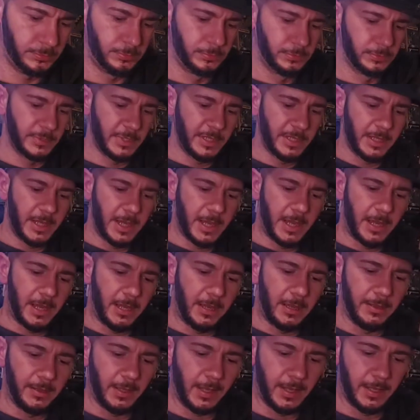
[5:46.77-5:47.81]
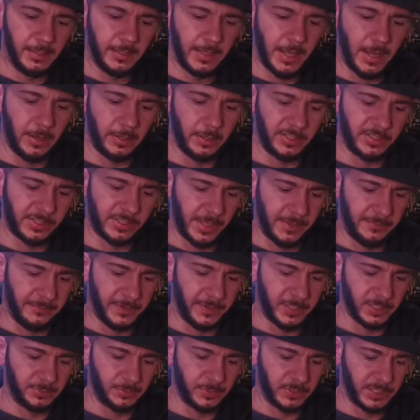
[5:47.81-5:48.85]
And I know because I
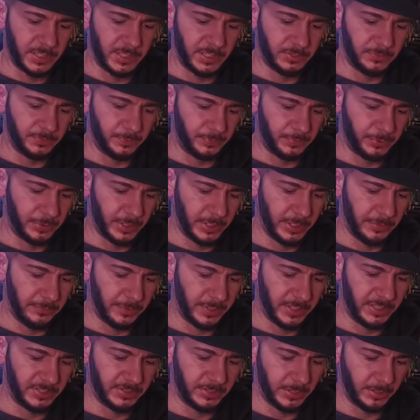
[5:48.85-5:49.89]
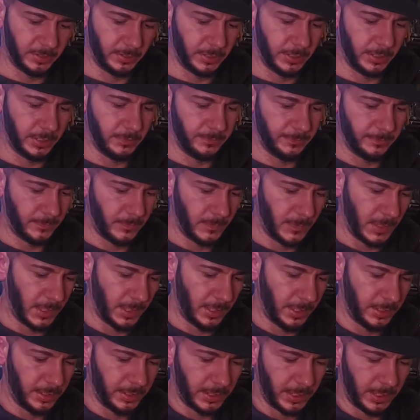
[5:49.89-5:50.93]
fished with these pretty recently.
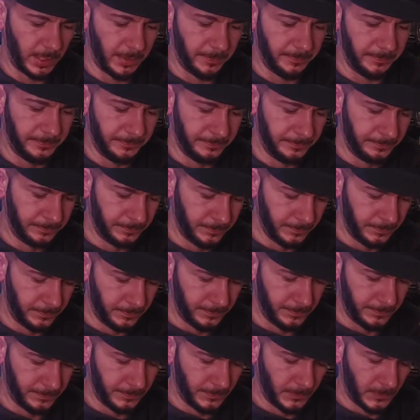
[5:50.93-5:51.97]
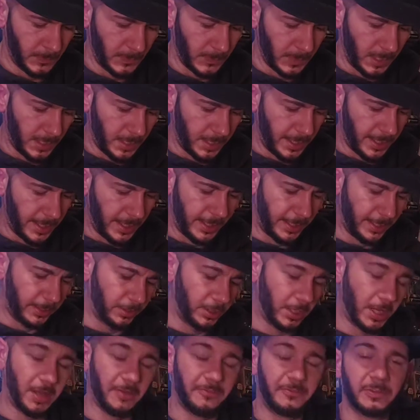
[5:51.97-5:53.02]
And I
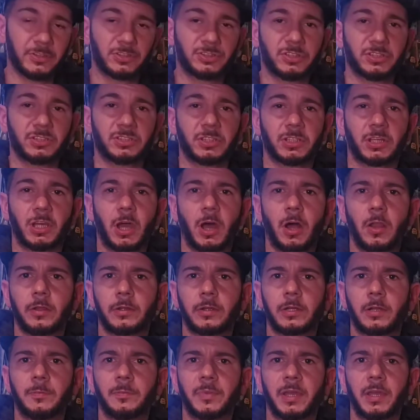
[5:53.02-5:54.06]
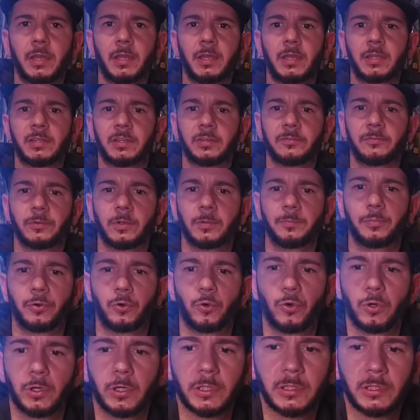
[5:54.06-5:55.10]
don't know if it's just the color of the bait, a different
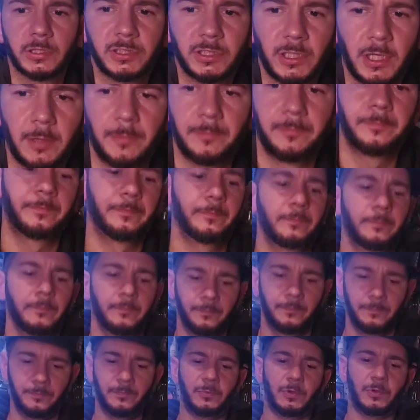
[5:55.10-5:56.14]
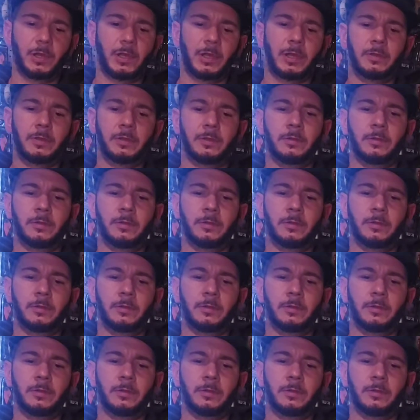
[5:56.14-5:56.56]
pour or something. But